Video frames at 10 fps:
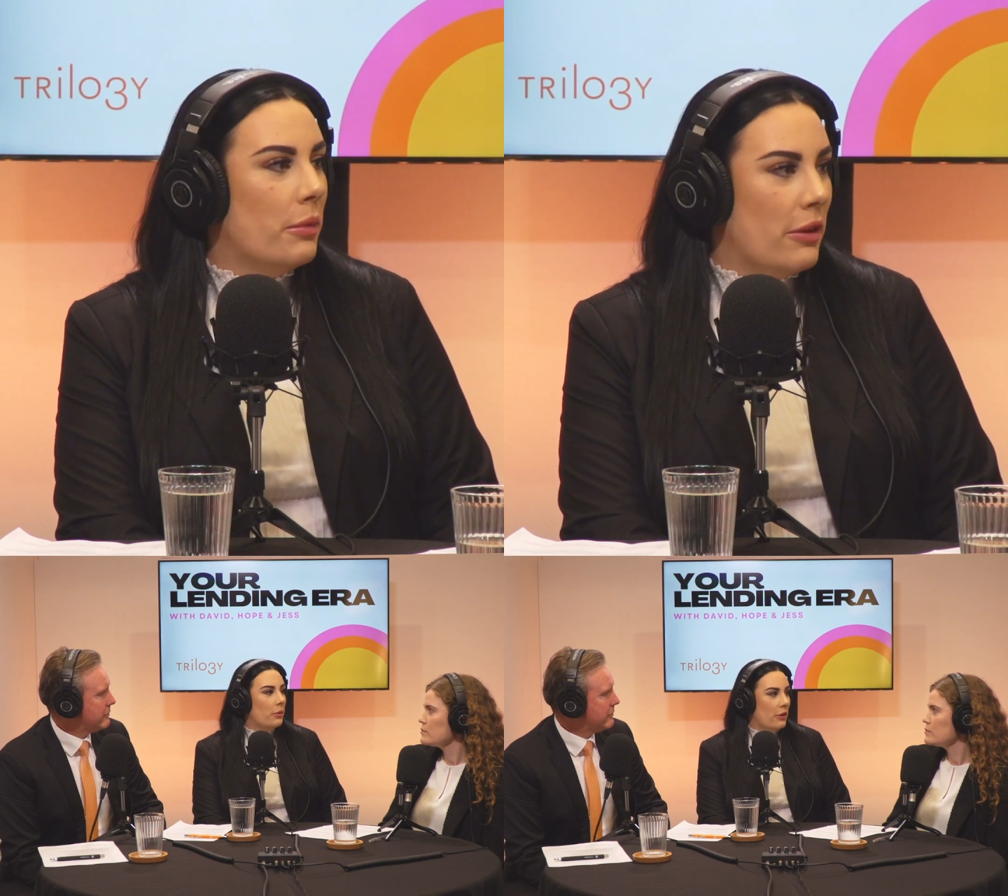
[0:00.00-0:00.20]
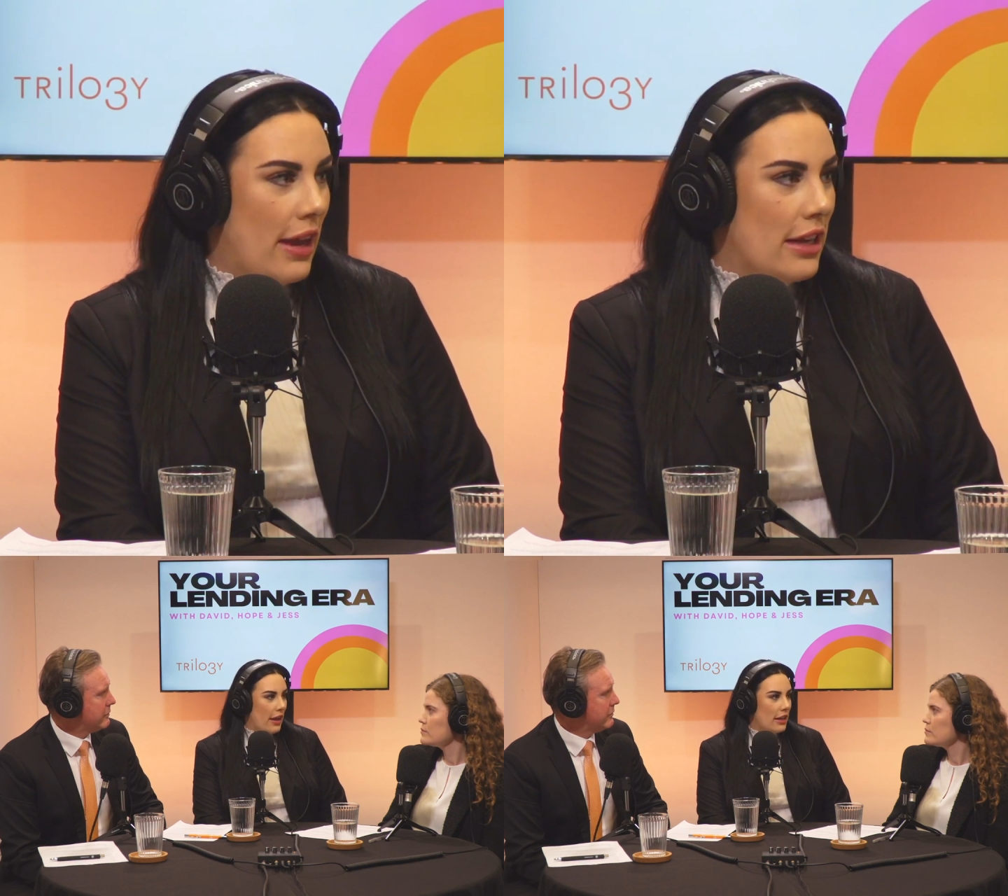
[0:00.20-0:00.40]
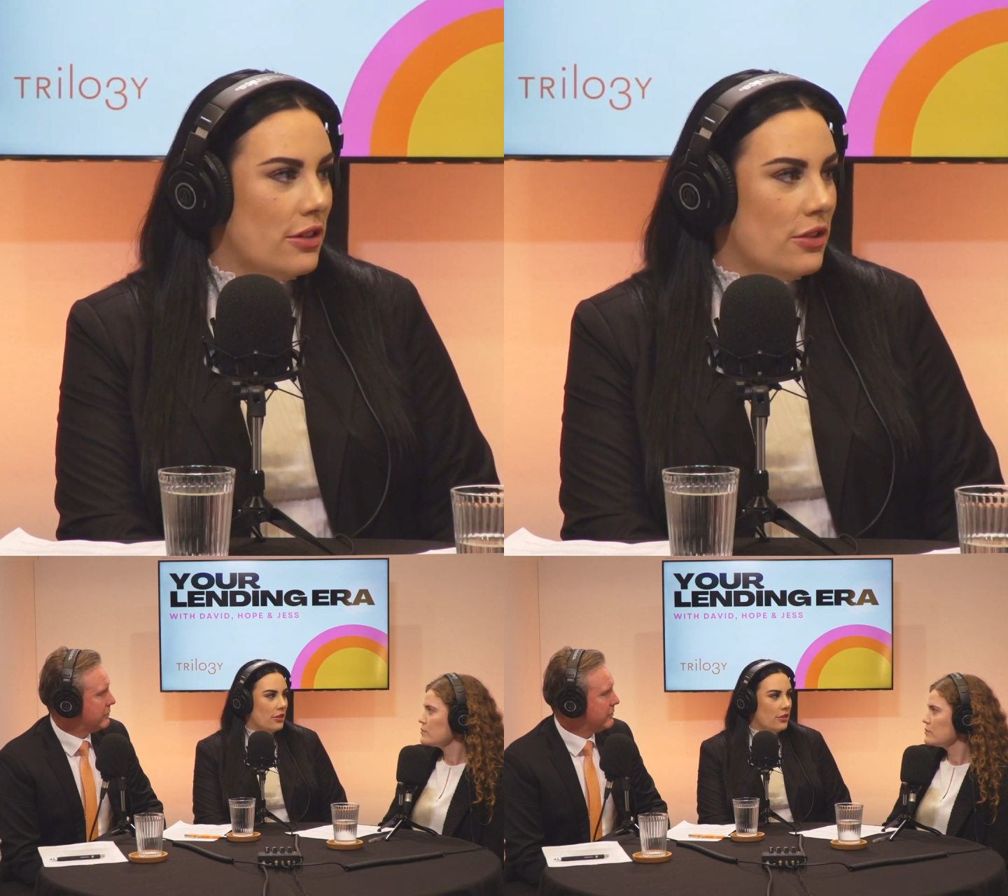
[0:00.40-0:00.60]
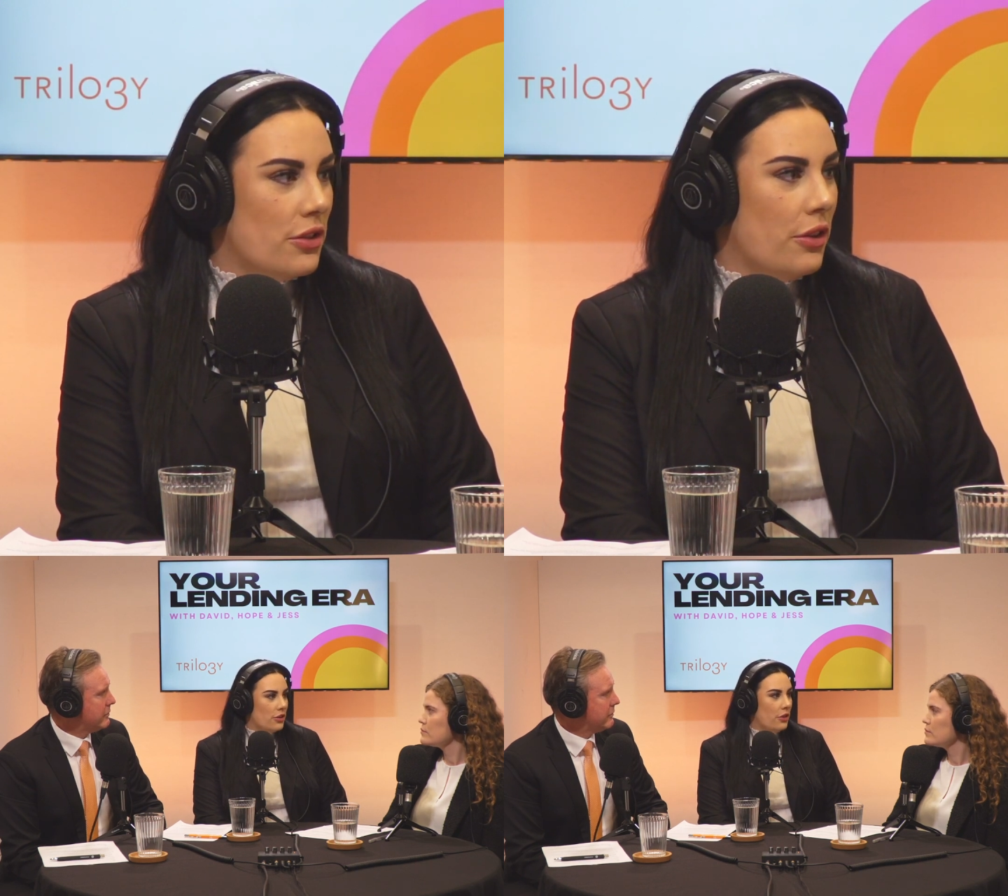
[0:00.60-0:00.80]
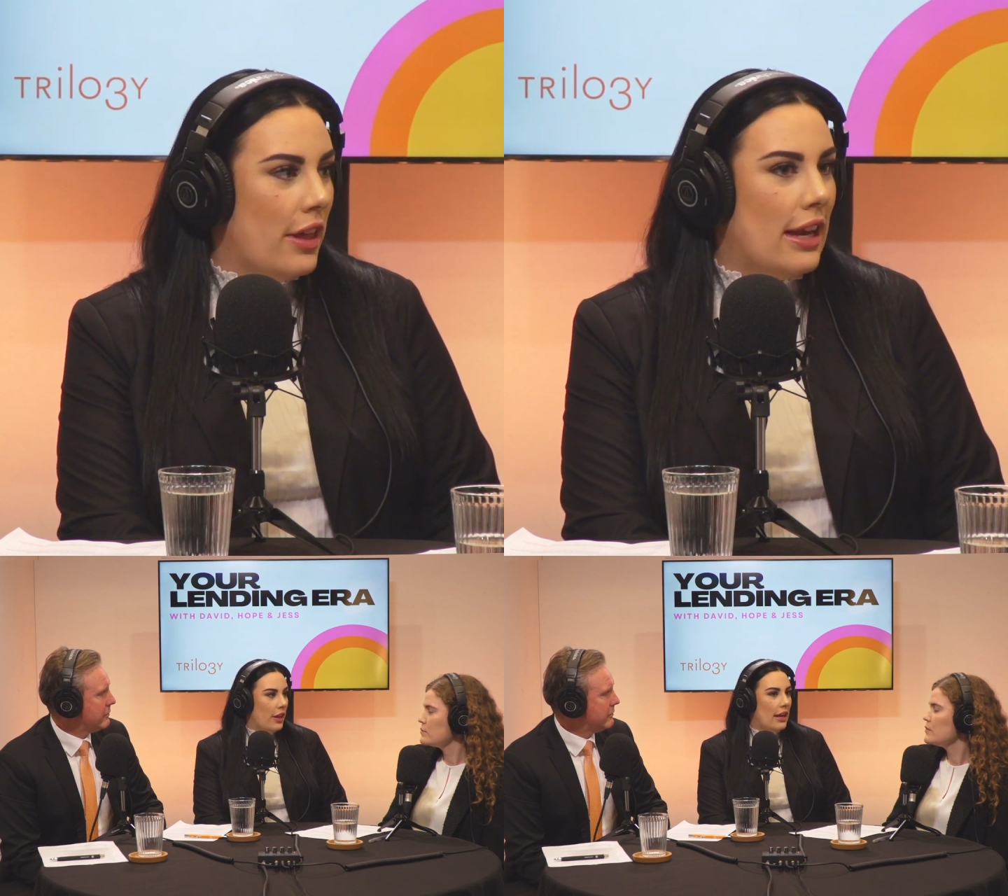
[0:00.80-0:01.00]
we've had to
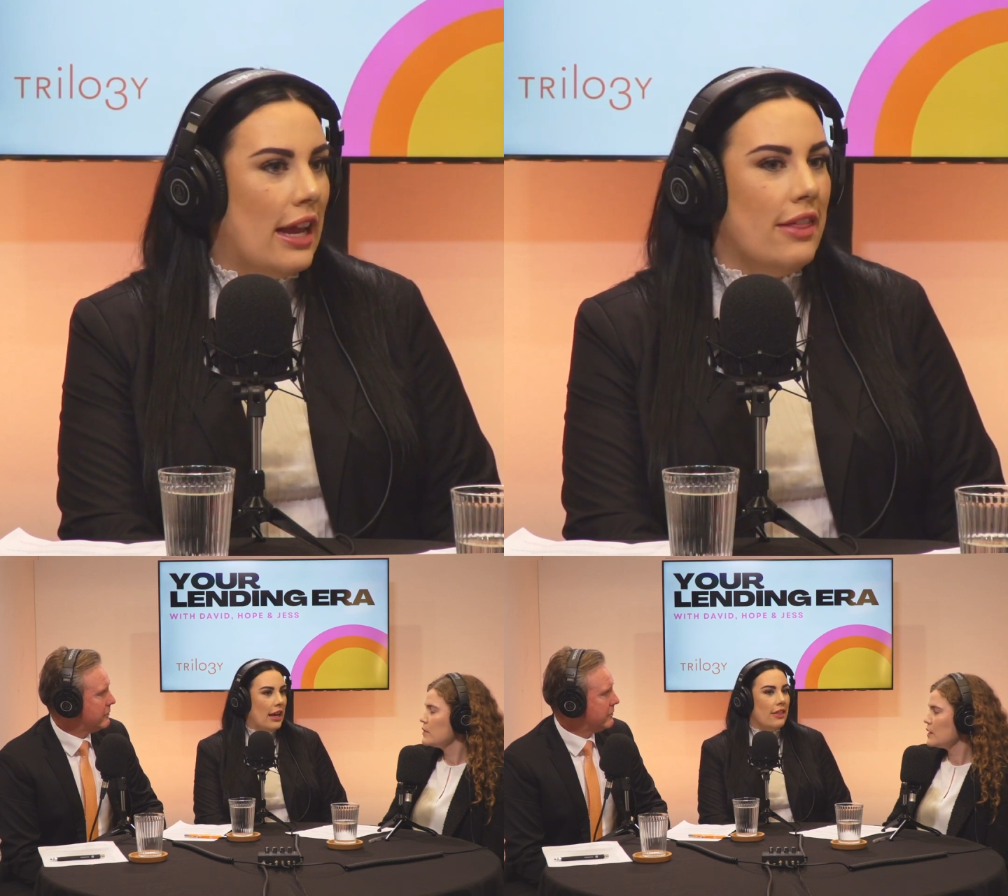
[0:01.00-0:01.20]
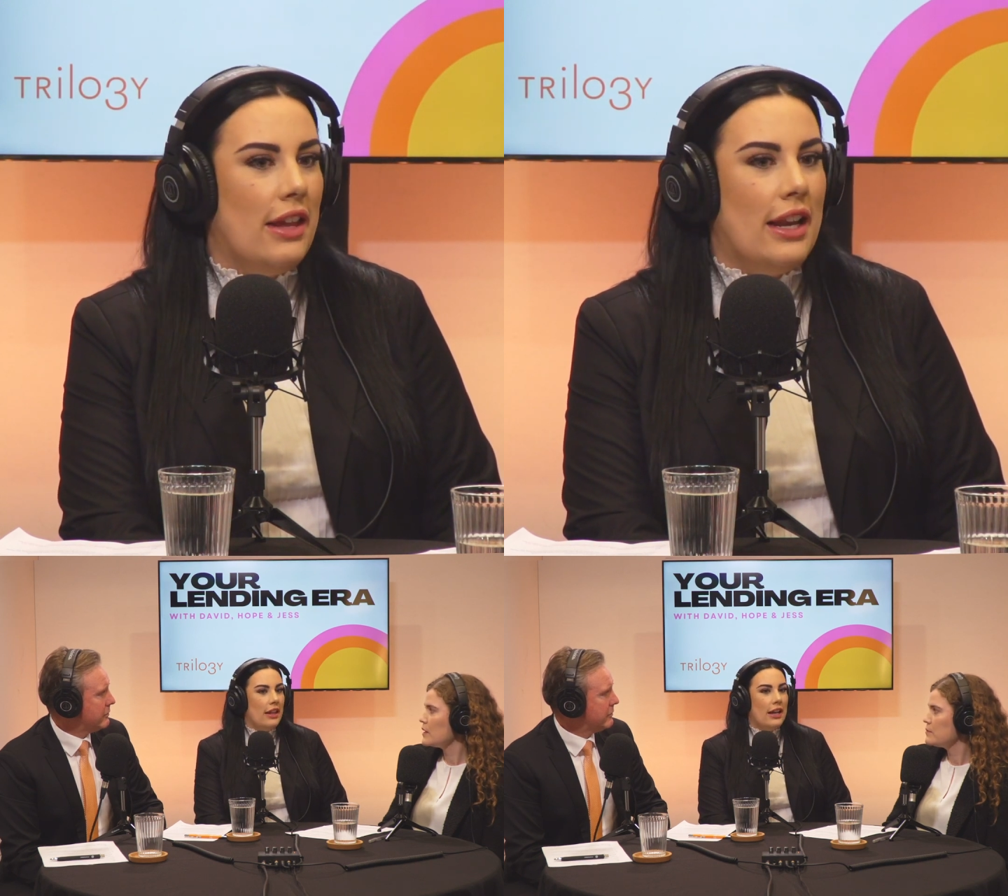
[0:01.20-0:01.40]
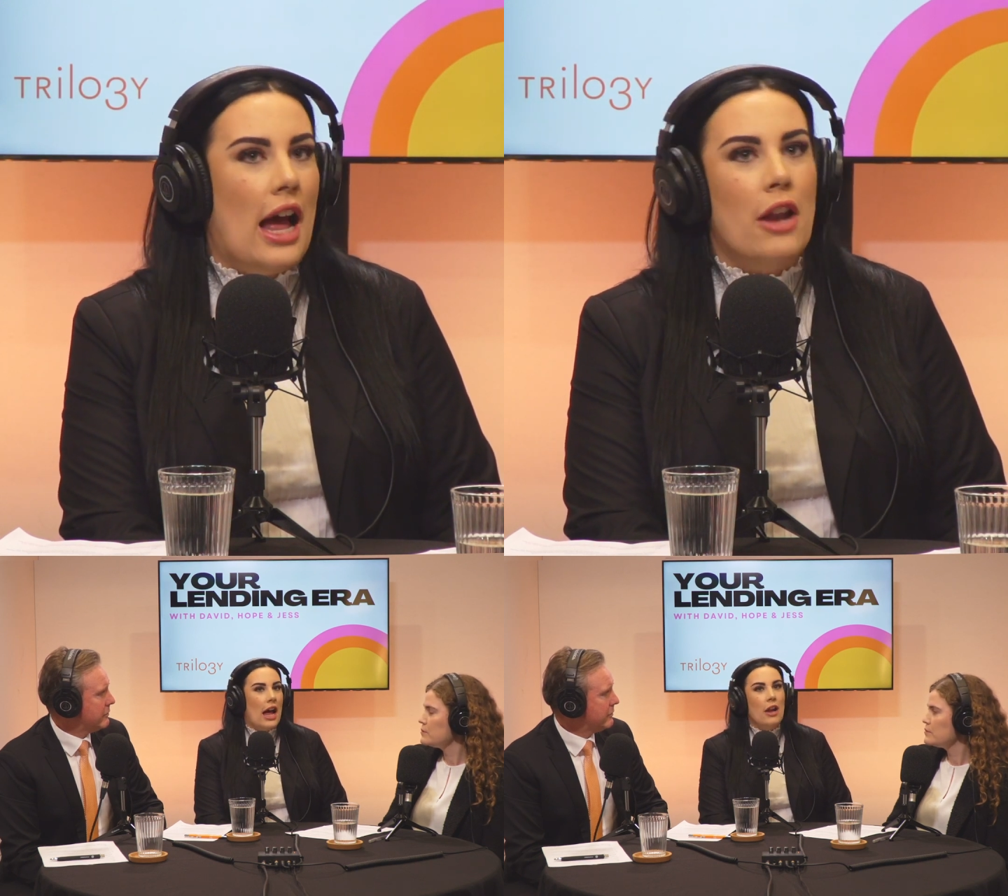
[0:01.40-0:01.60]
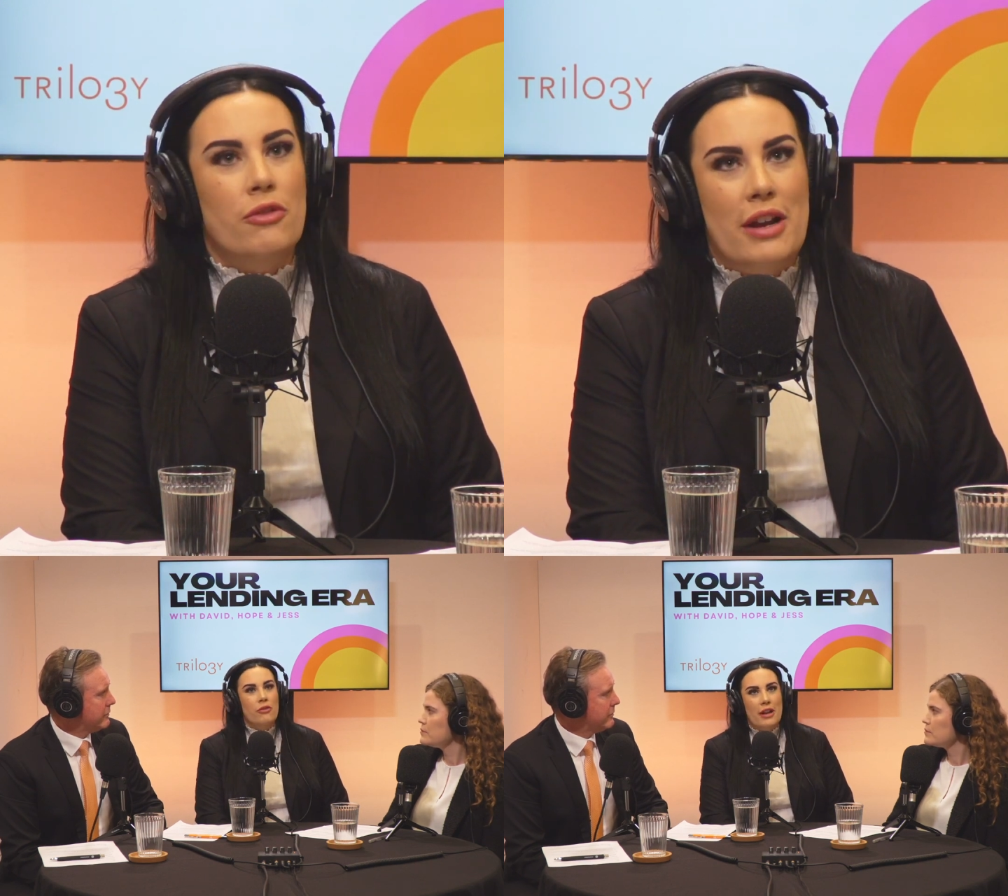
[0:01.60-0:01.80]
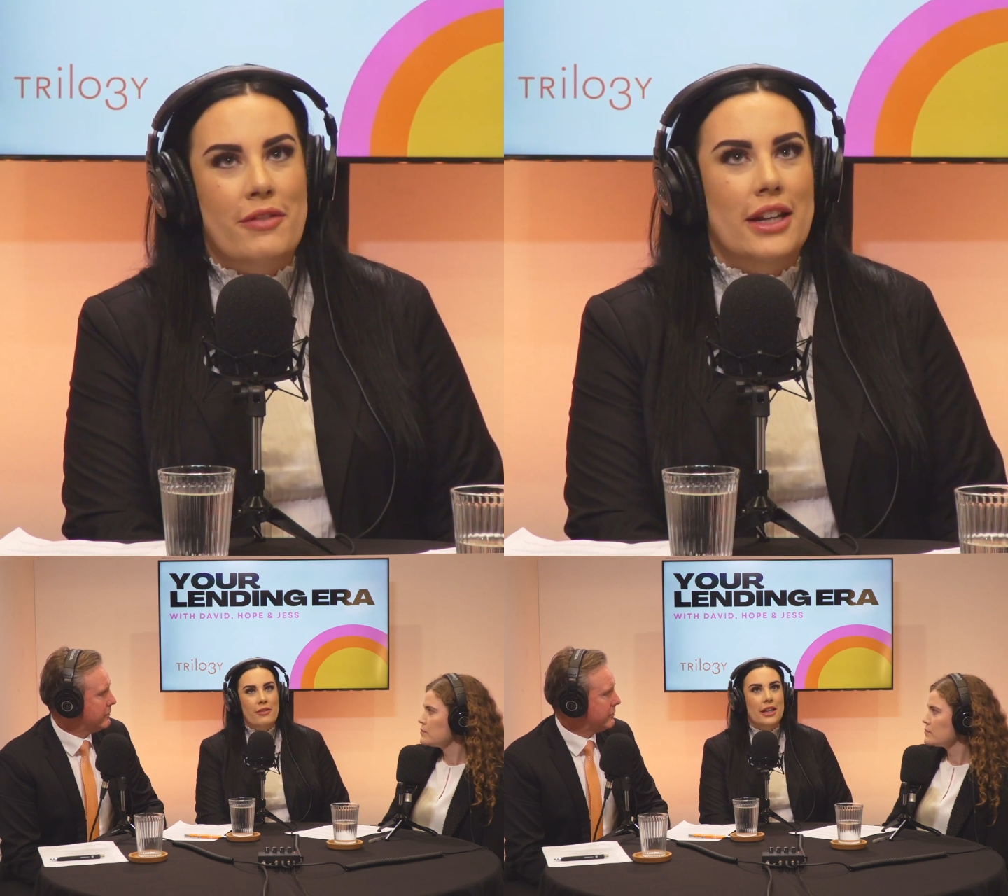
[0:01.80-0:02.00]
do that and then
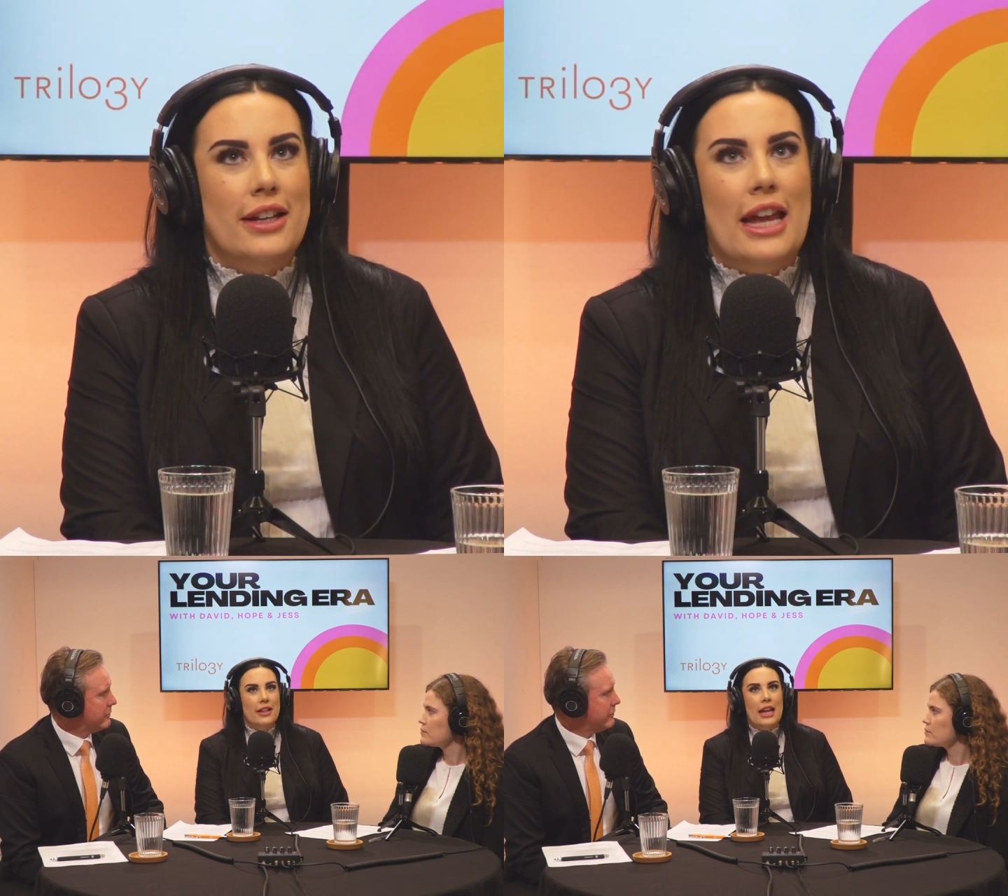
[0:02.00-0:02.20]
unravel it